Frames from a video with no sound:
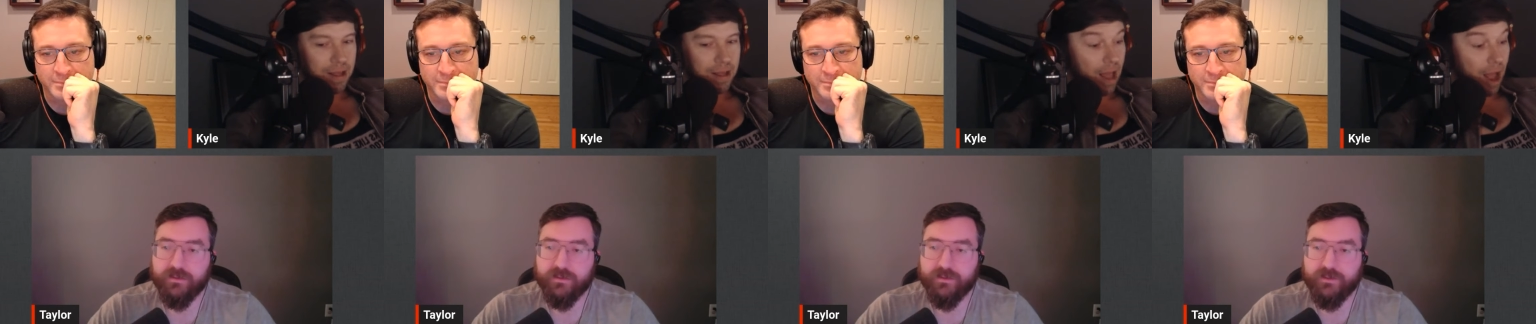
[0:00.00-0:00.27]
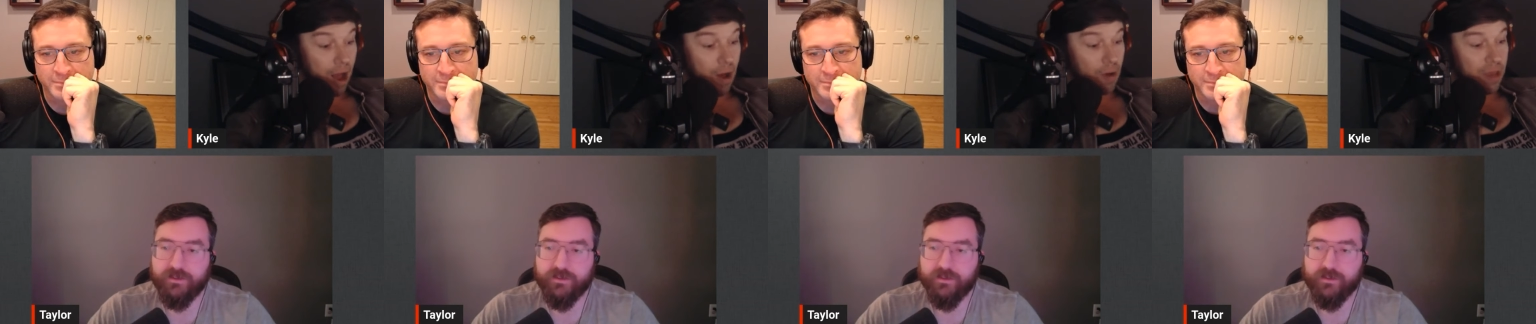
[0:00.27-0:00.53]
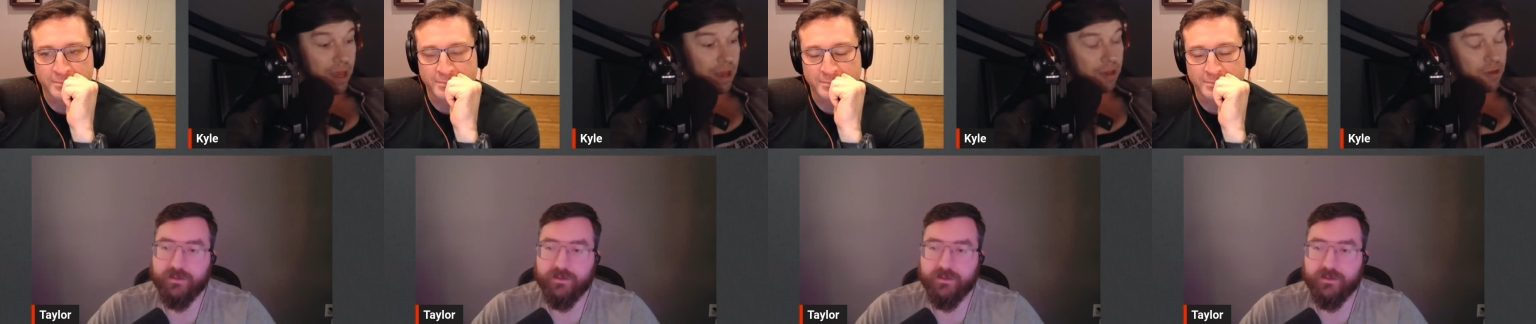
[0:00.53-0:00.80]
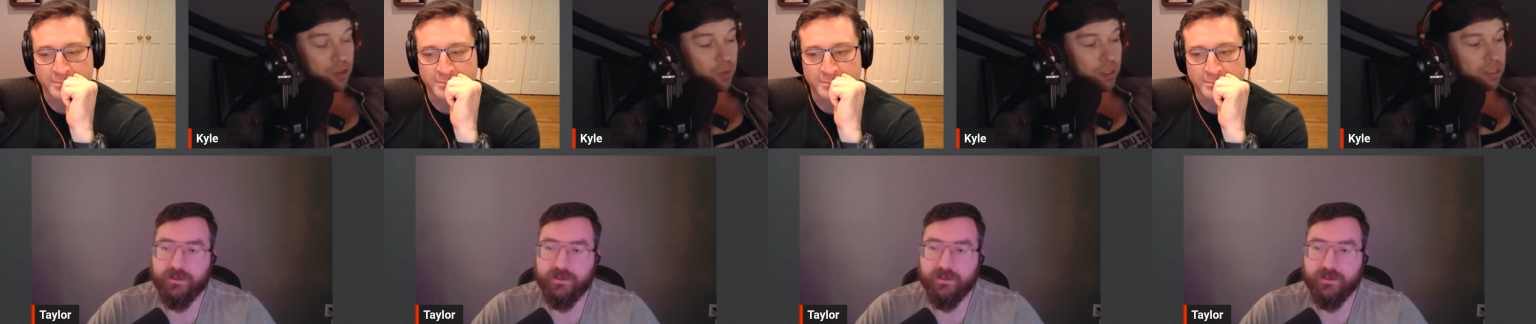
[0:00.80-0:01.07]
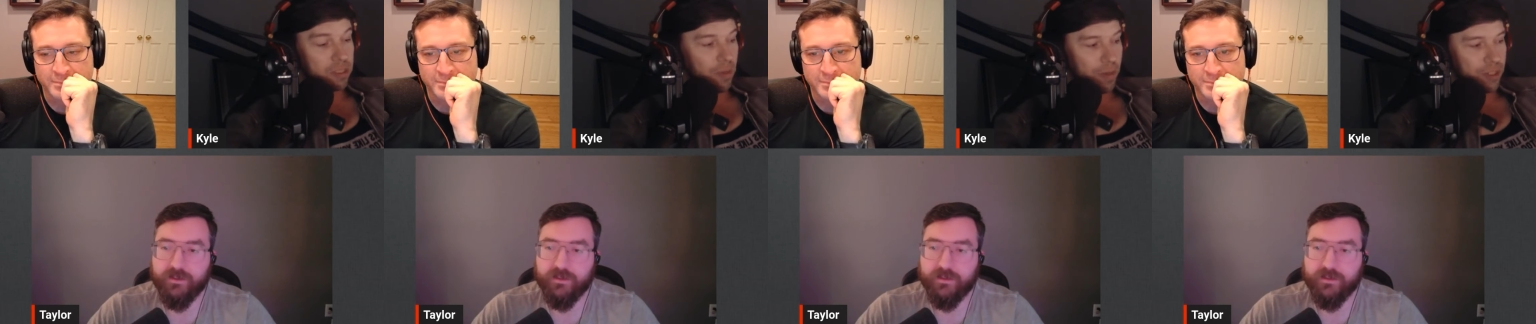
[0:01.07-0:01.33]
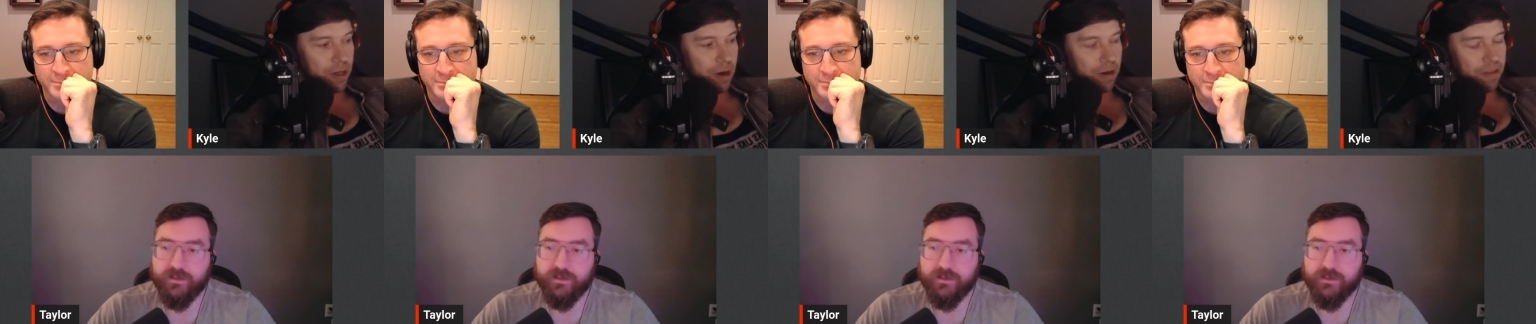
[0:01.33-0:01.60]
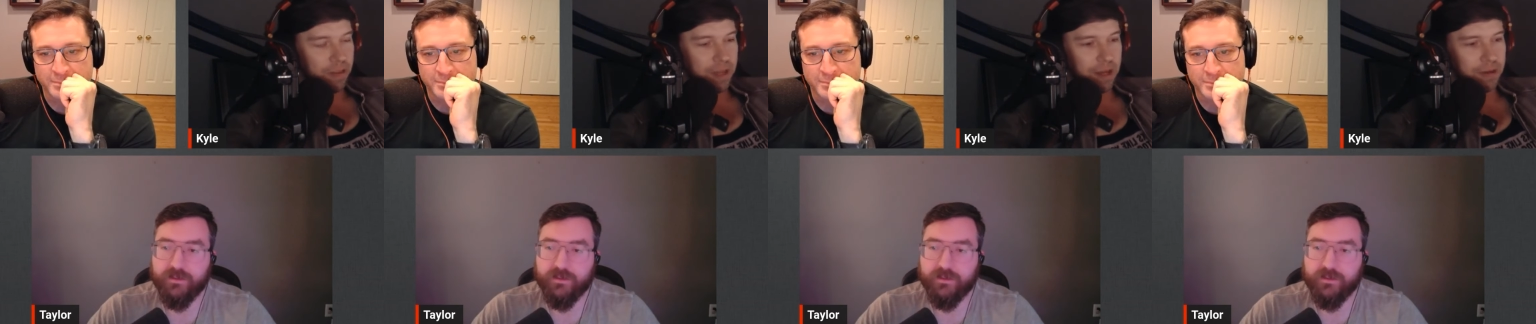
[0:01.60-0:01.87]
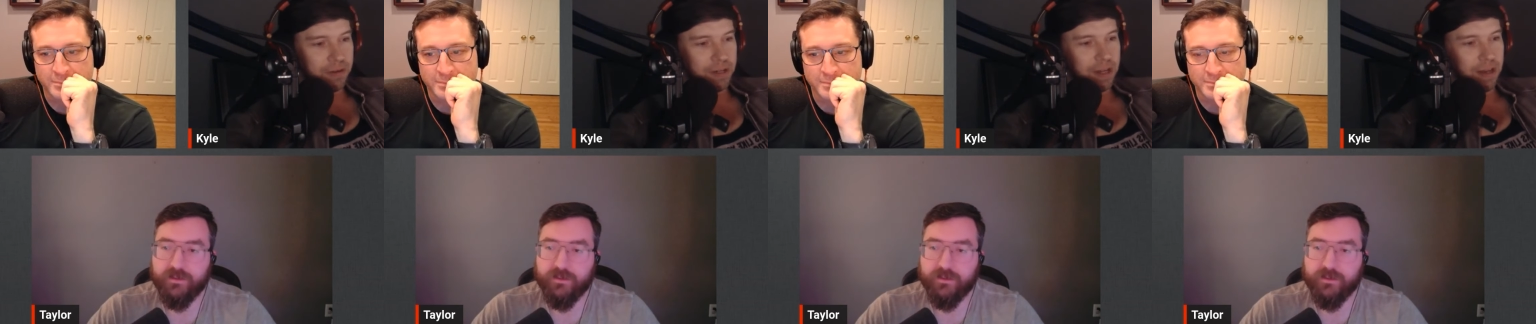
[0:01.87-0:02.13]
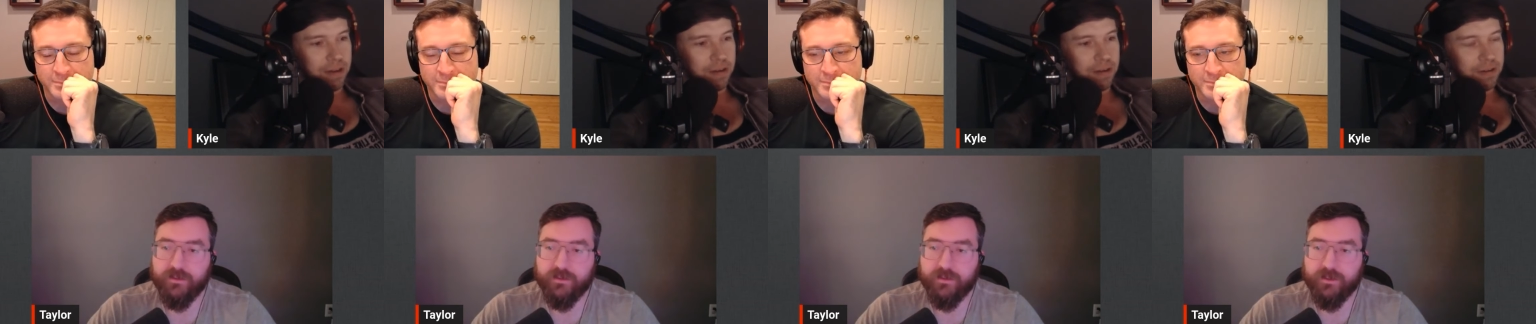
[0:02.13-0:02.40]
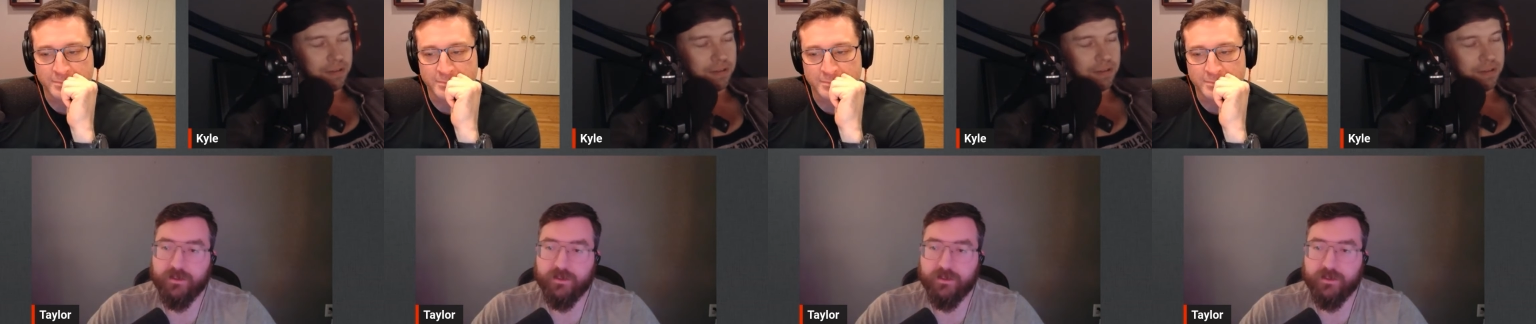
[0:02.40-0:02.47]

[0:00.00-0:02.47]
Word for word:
Speaker 1: Oh, yeah, you swing so much harder than The Undertaker.